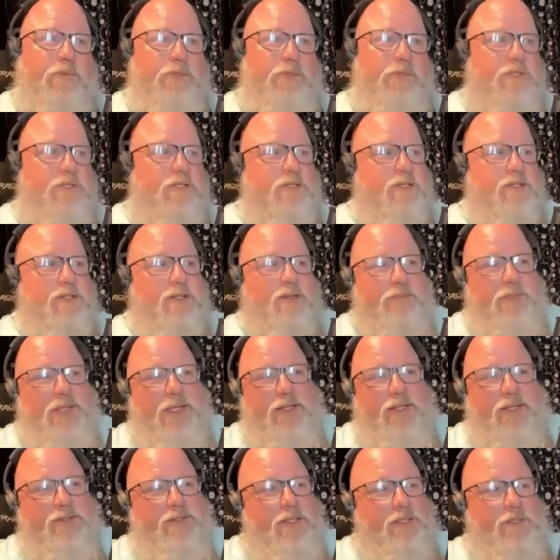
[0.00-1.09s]
which just, I
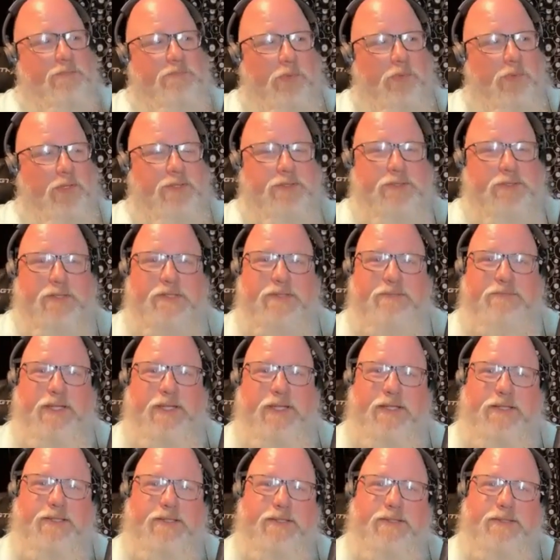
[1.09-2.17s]
mean, at this point just
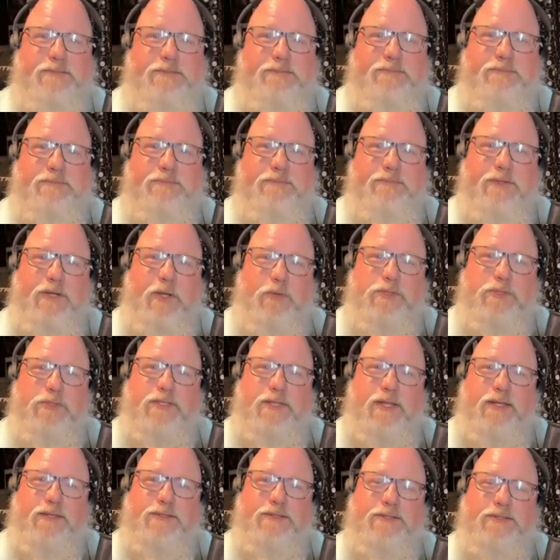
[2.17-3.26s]
makes no
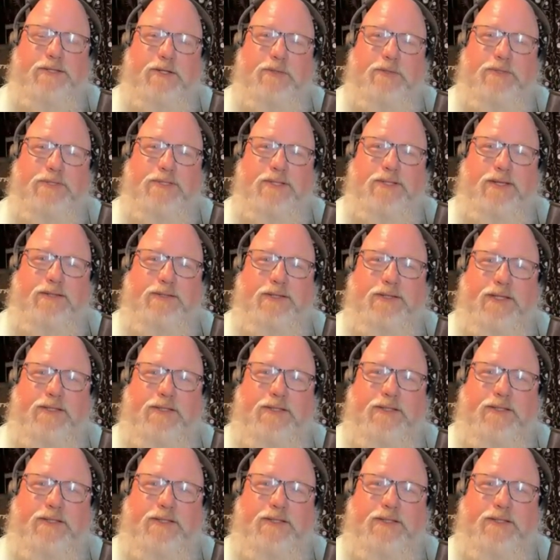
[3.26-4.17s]
sense. It's not like